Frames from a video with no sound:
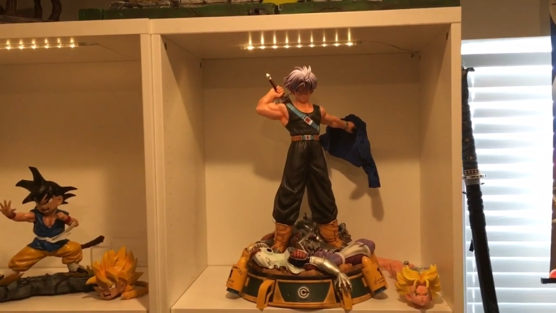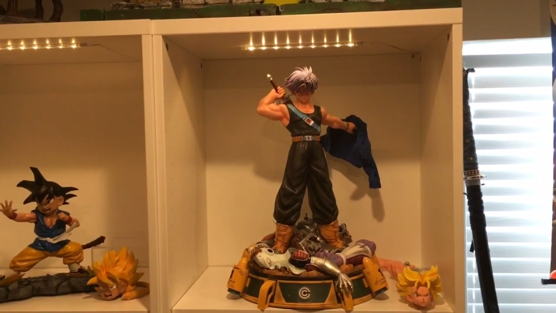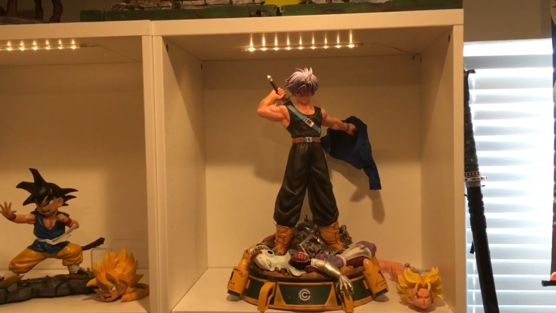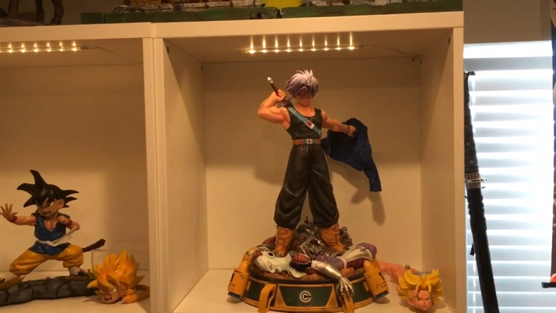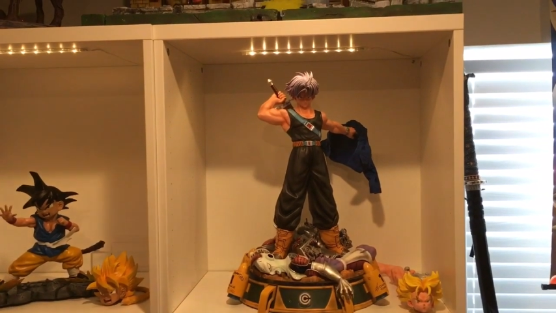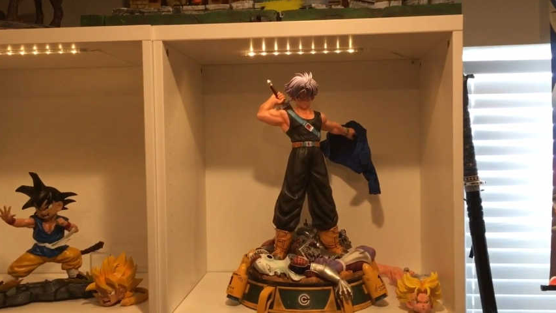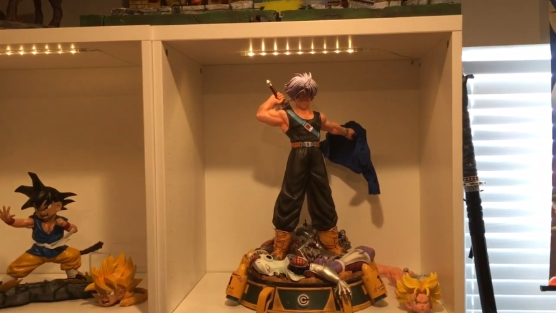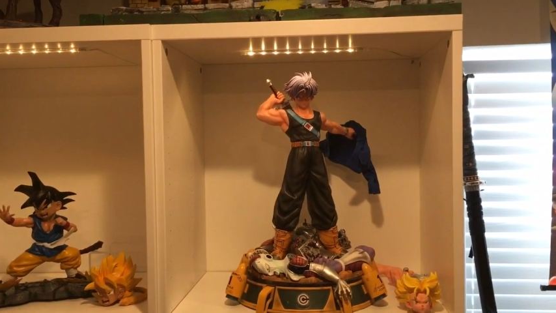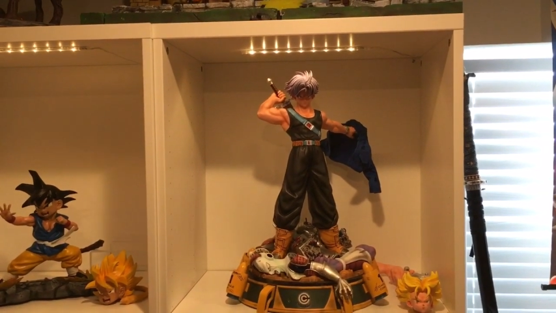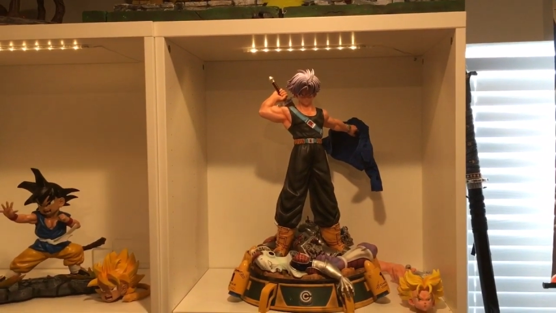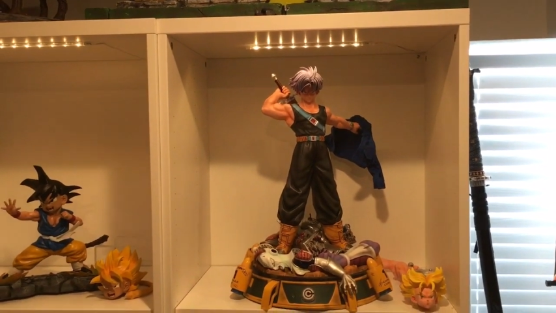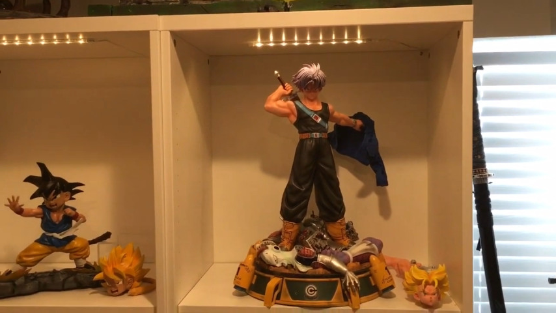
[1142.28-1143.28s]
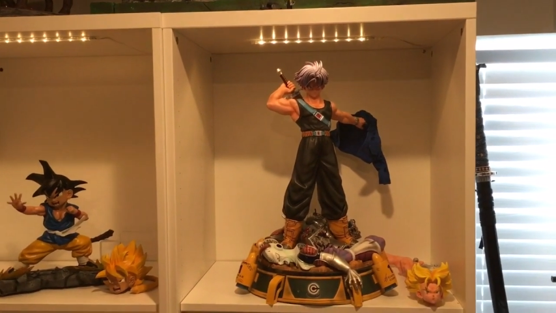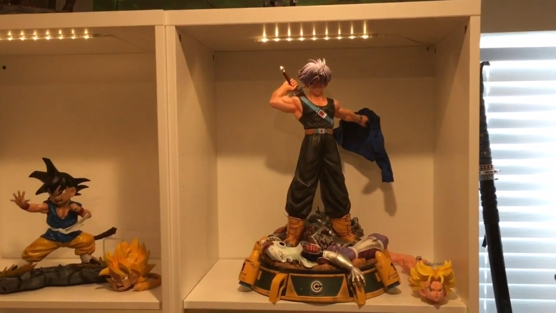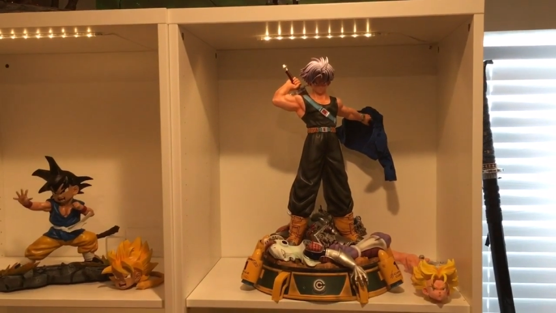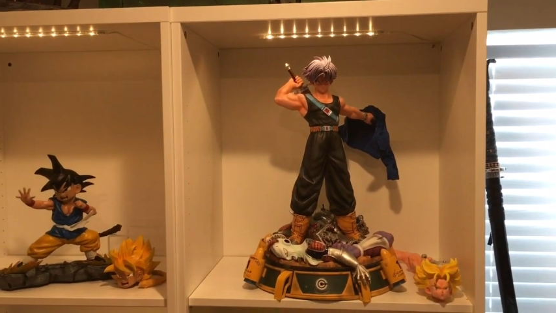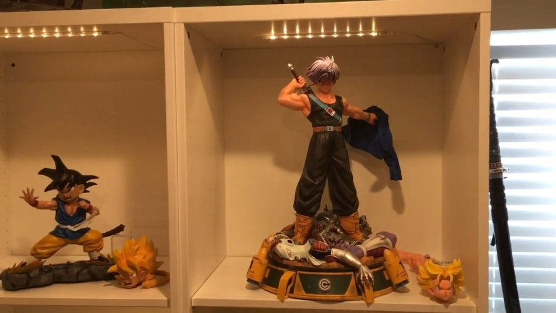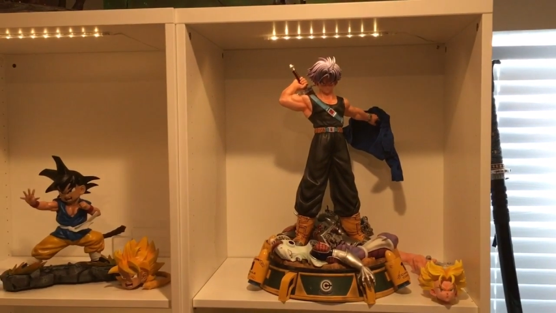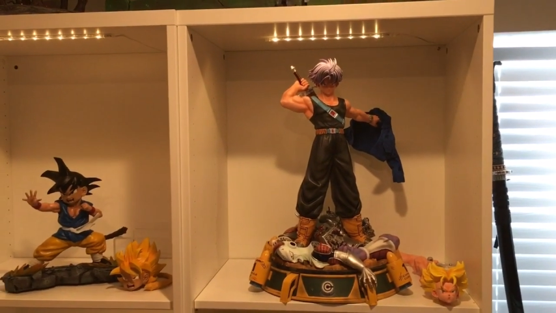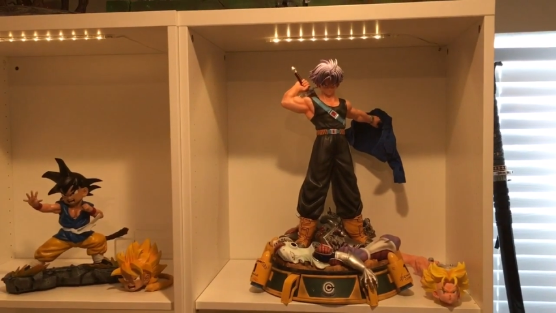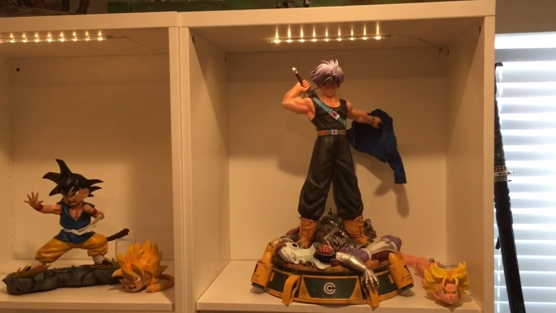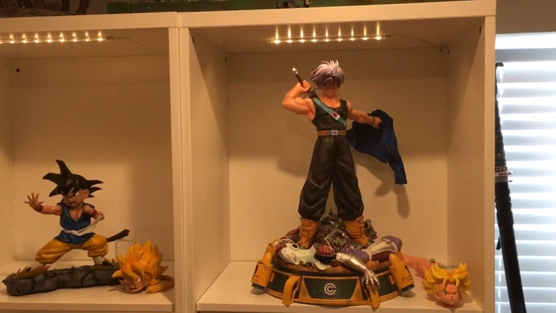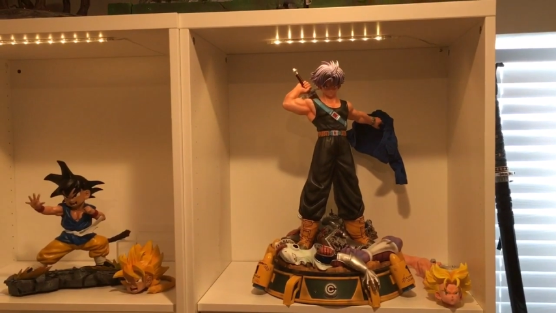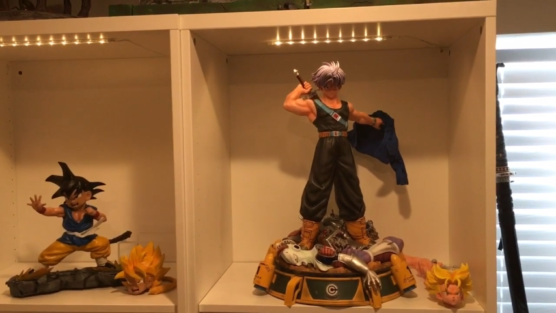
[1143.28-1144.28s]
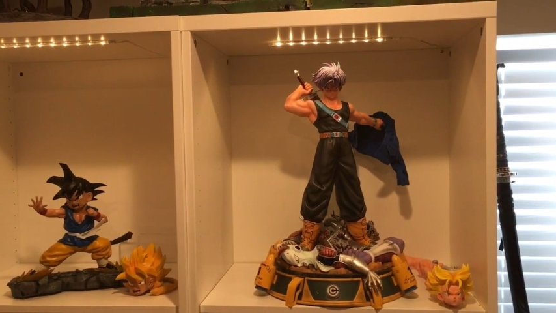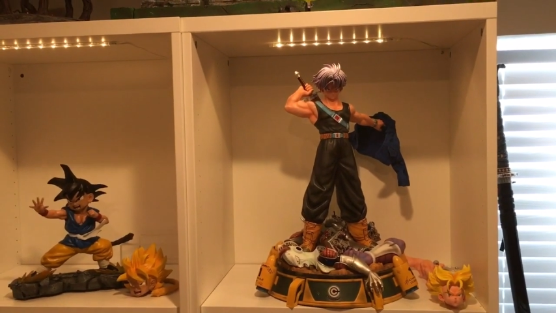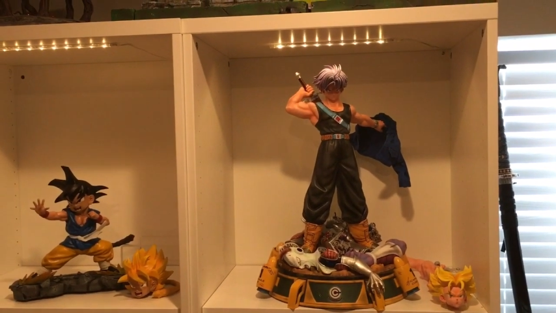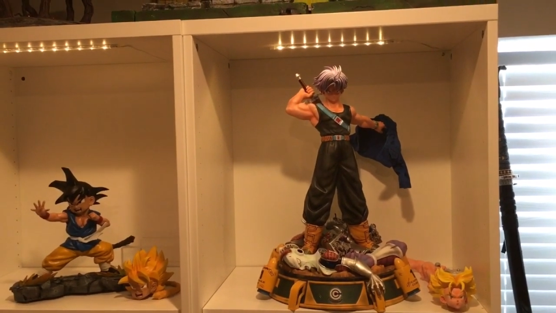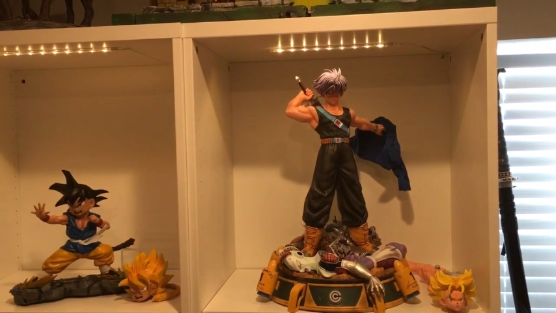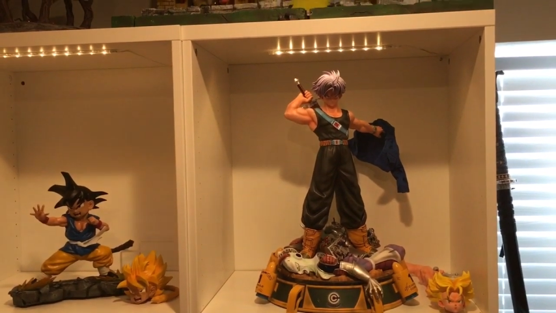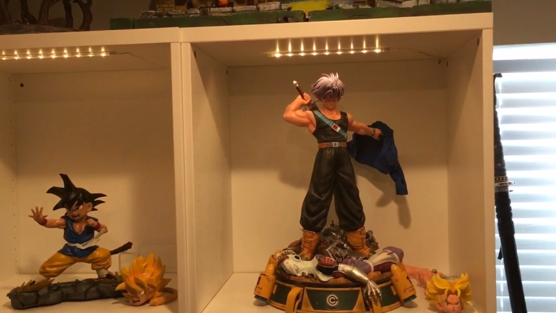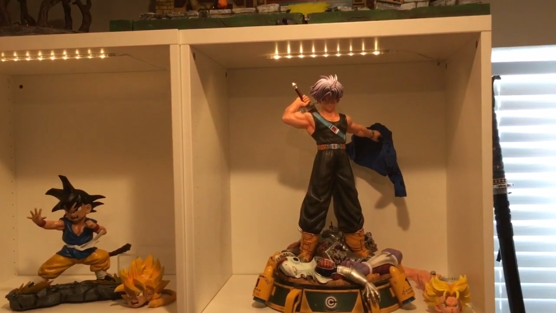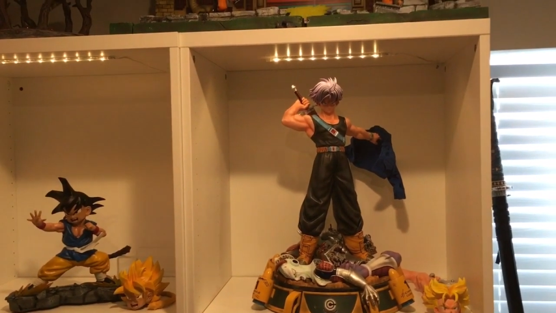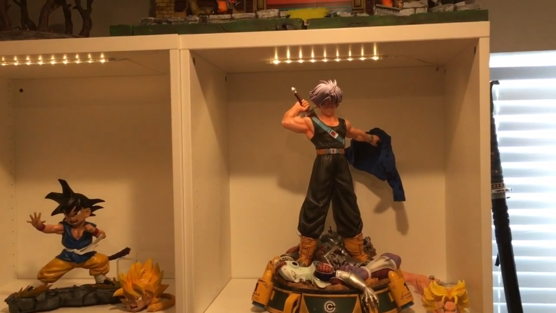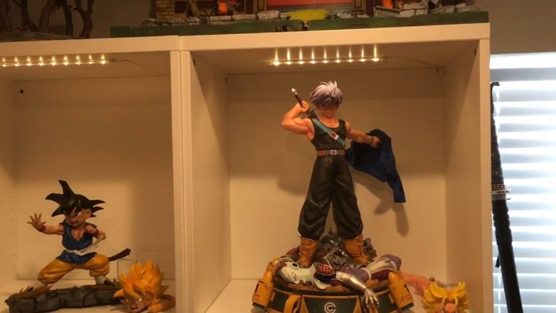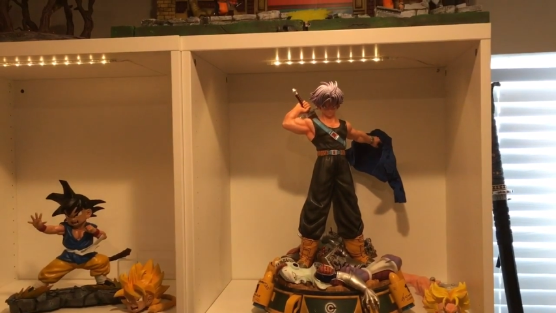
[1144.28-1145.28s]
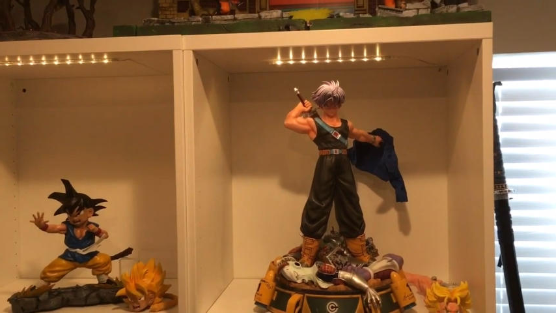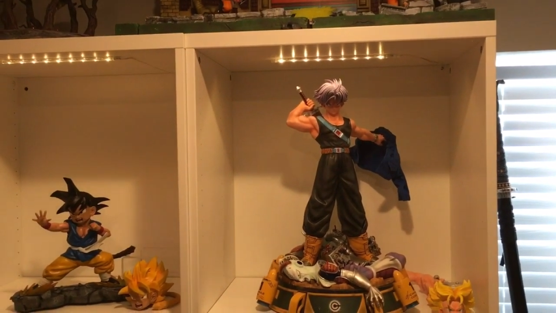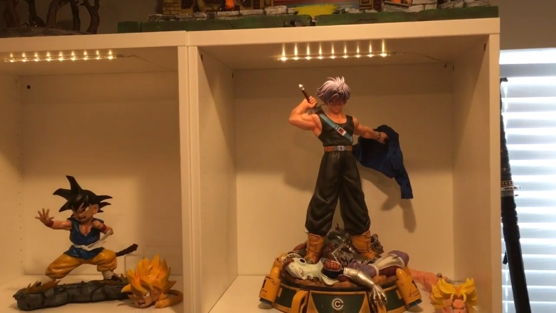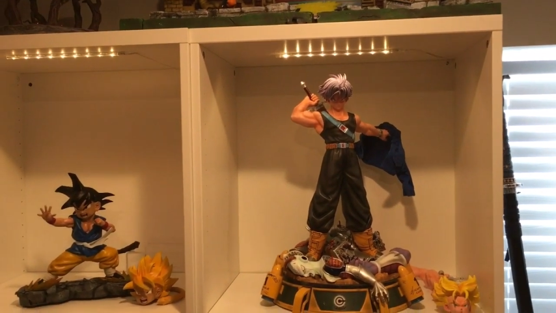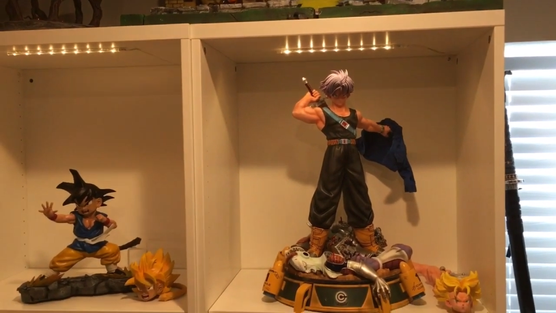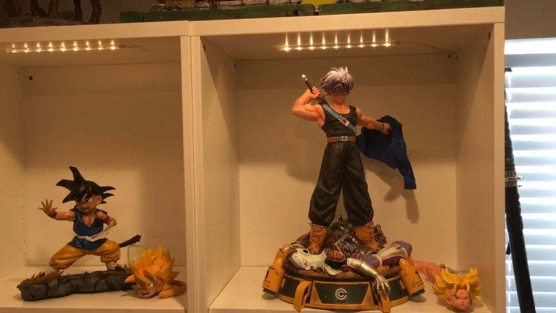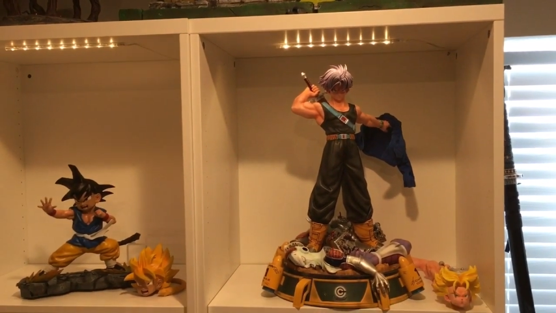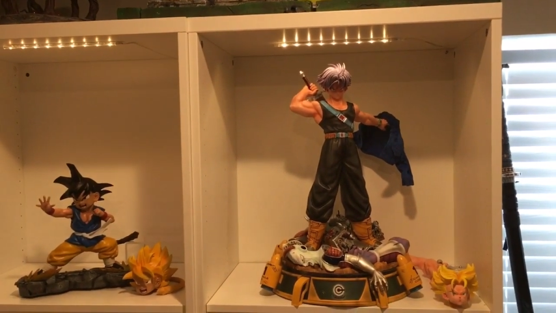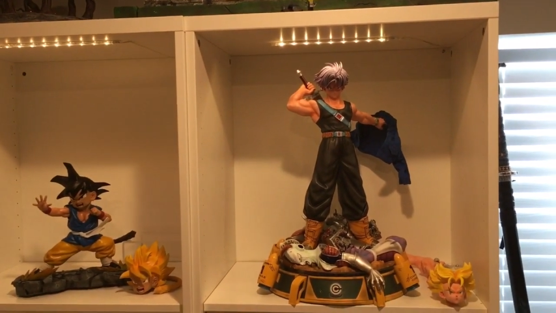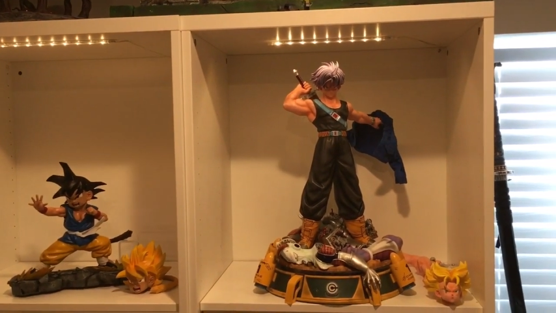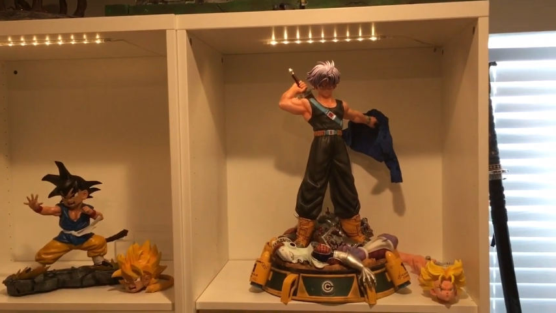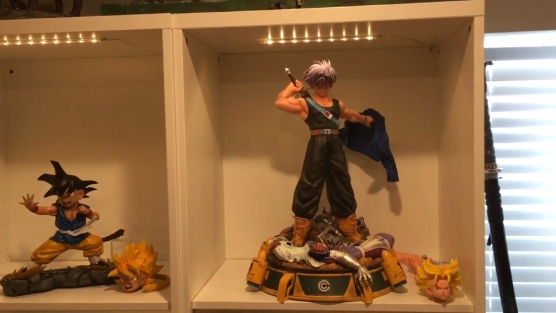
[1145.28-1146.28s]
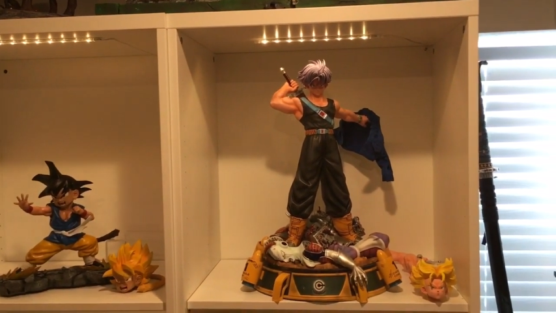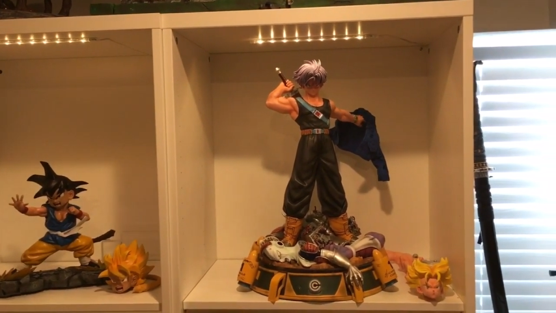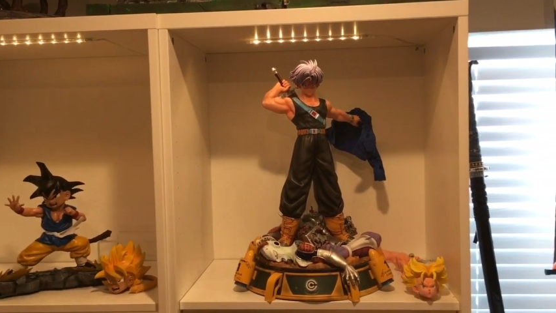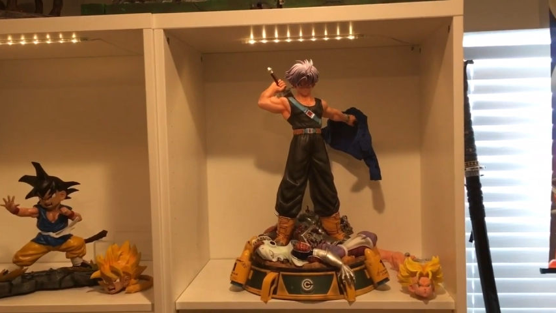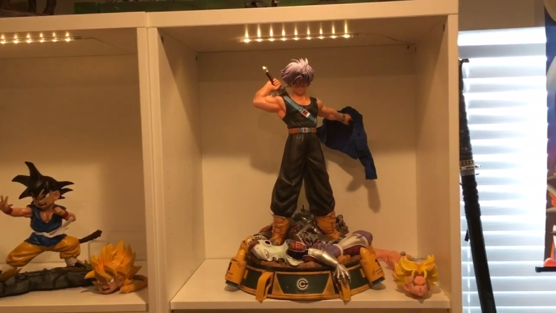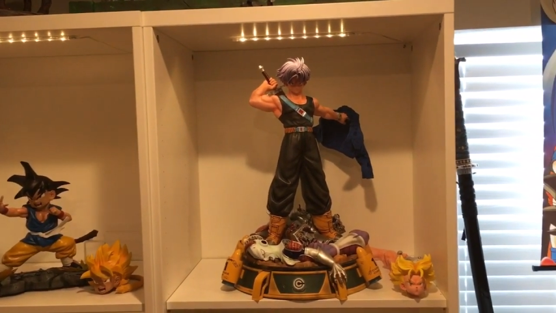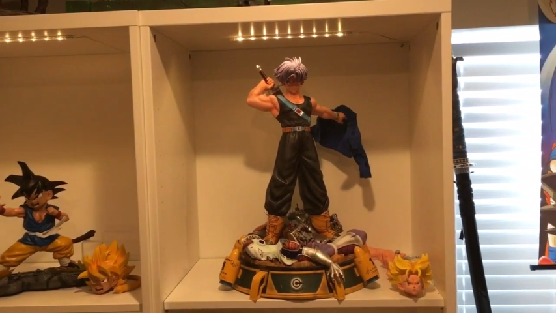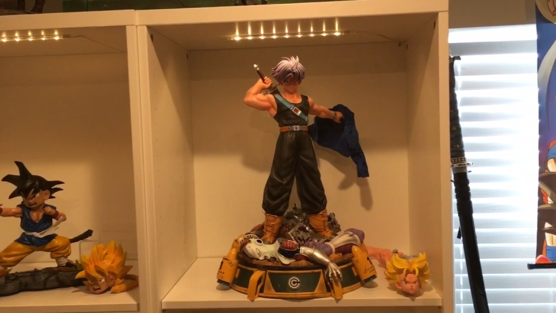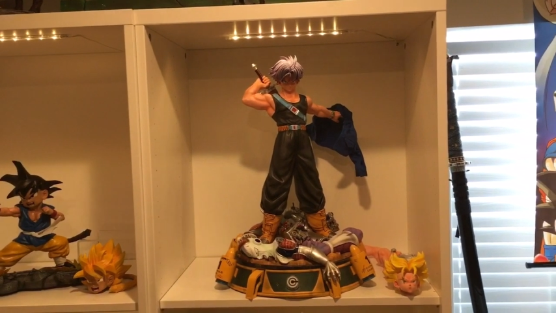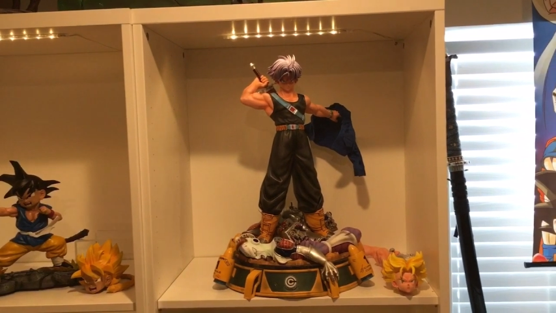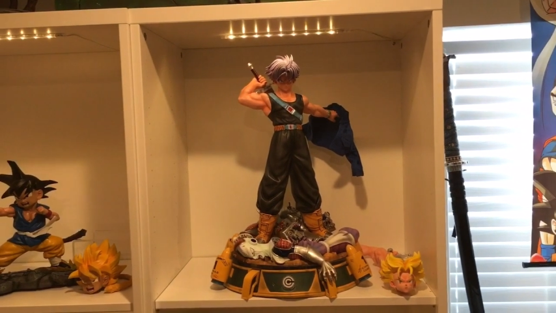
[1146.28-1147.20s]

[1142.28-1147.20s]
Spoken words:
[unreadable: no face in view]